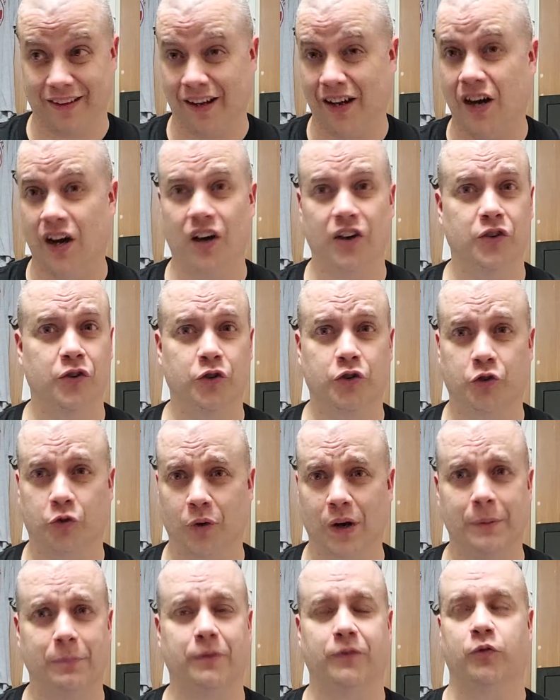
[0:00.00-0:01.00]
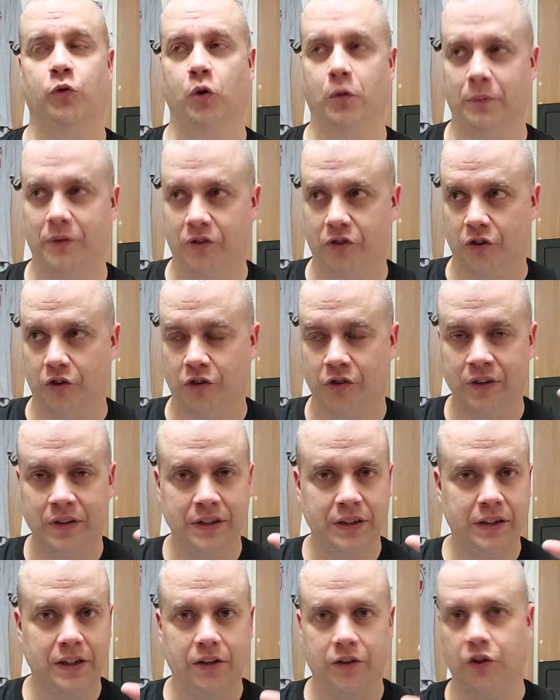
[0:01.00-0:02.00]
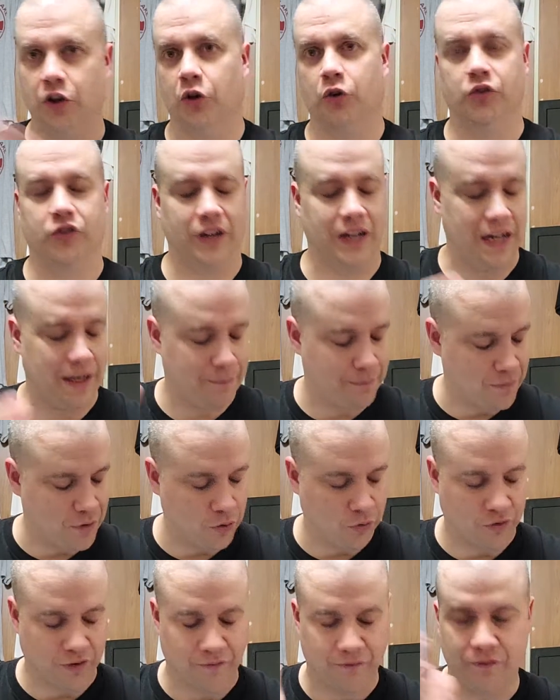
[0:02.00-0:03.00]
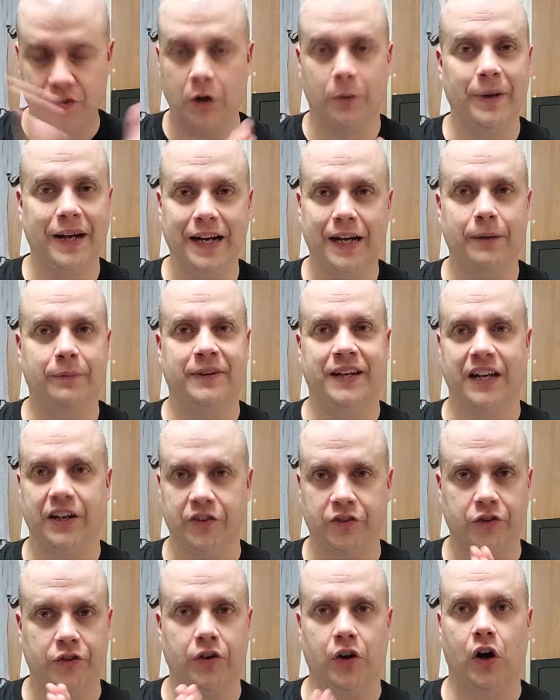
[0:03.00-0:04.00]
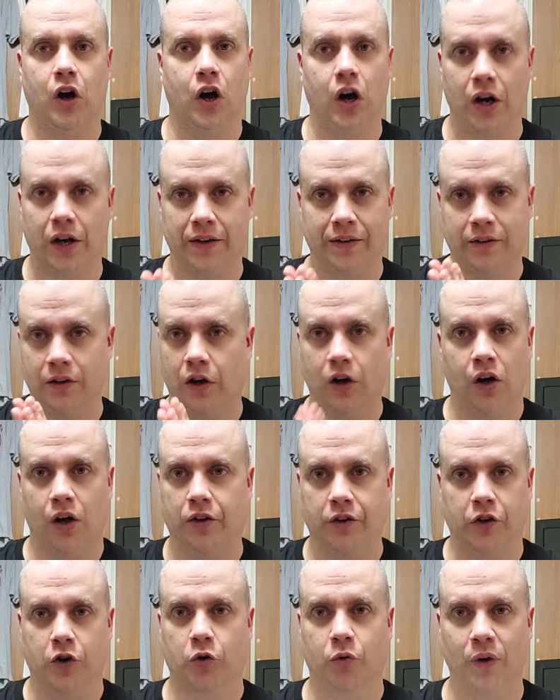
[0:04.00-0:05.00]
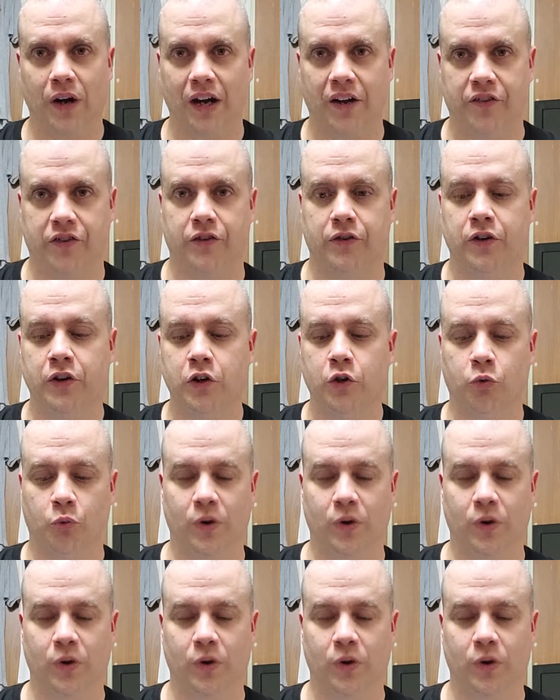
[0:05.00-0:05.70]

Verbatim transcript: hundred straight performances. There's a there's a film adaptation on on the horizon.